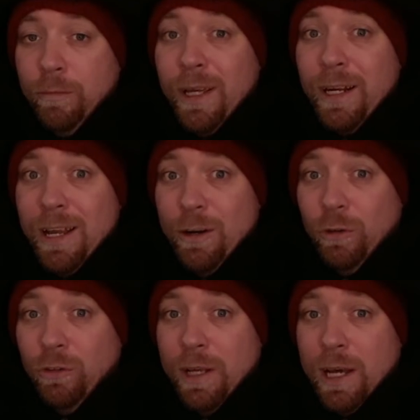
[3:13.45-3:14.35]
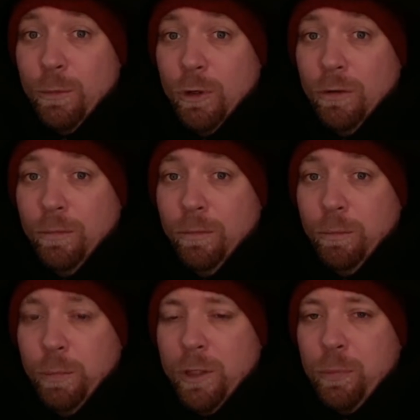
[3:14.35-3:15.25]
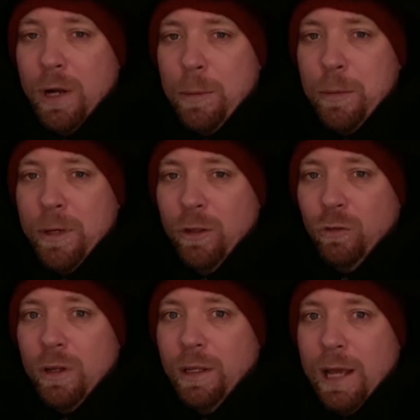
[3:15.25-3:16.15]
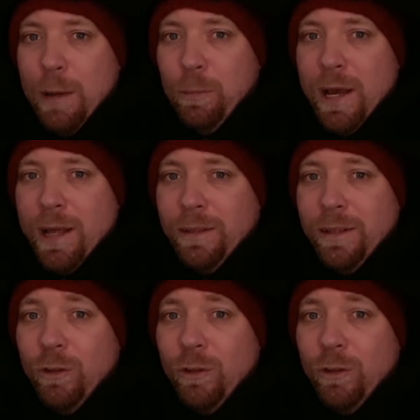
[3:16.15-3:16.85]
and I know it's an animal, but the problem is a lab rat